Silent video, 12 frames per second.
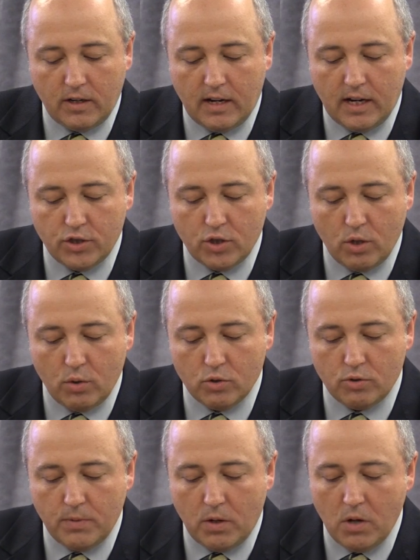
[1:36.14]
Collège de
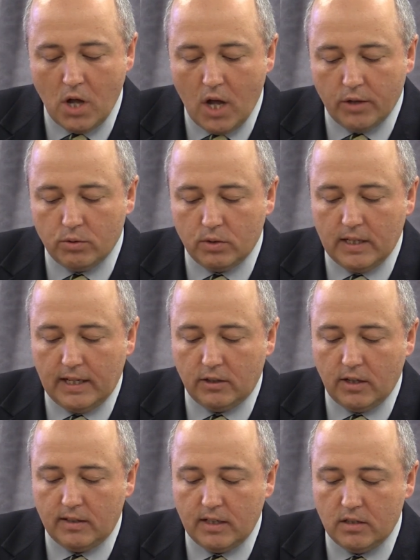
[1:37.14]
Rosemont to
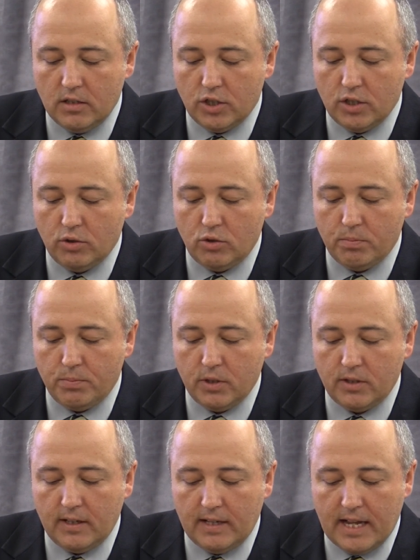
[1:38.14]
take the decision to
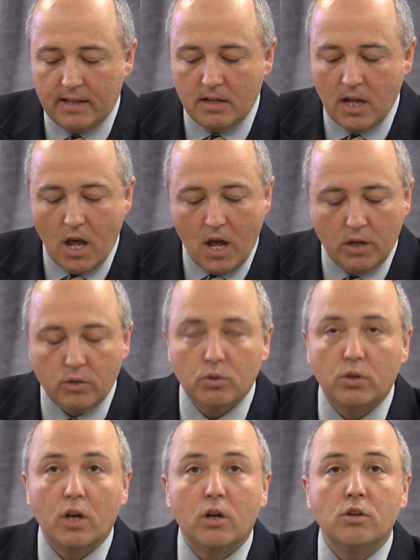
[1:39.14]
put an end
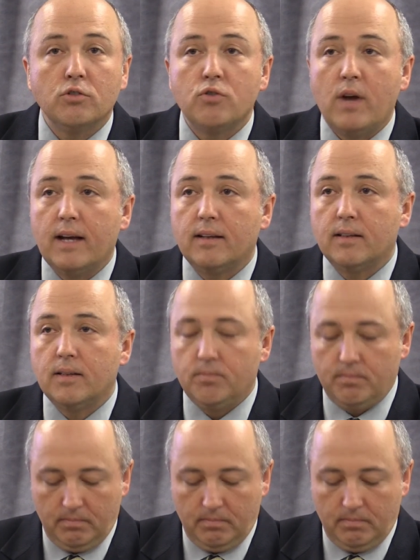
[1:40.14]
to the contract.